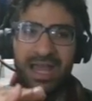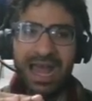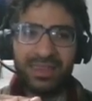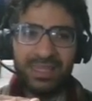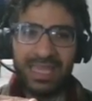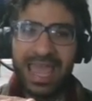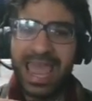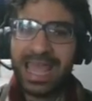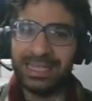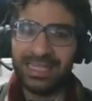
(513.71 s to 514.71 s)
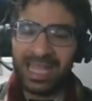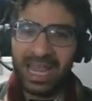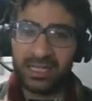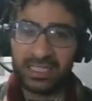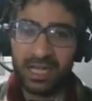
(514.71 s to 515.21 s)
and the end
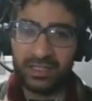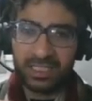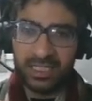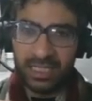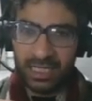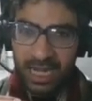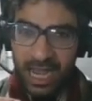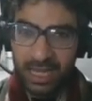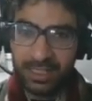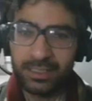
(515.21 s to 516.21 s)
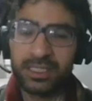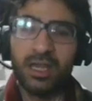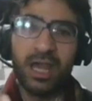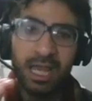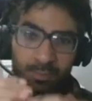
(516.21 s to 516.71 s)
SRC lines. And